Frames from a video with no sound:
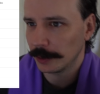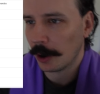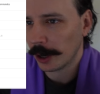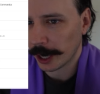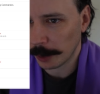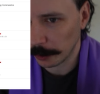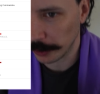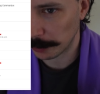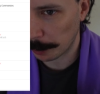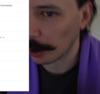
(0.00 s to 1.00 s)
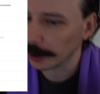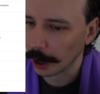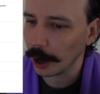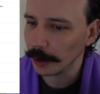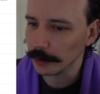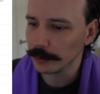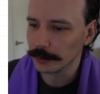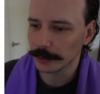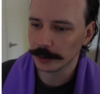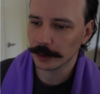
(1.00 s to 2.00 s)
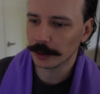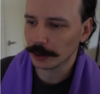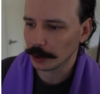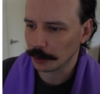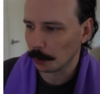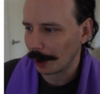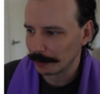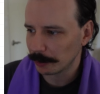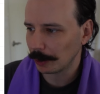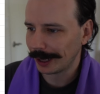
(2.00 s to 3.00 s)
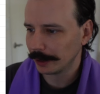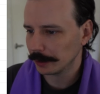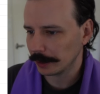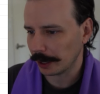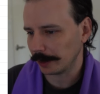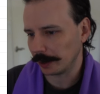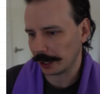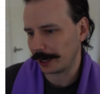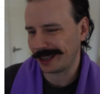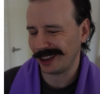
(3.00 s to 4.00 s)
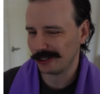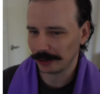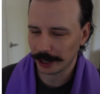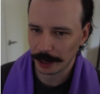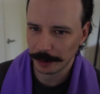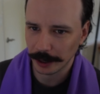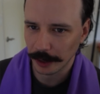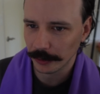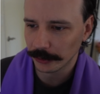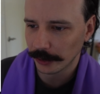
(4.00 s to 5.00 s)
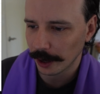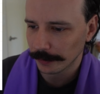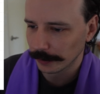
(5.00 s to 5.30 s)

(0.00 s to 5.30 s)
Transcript: Hawkeye was part of the webs plan and like occasionally came in and other stuff,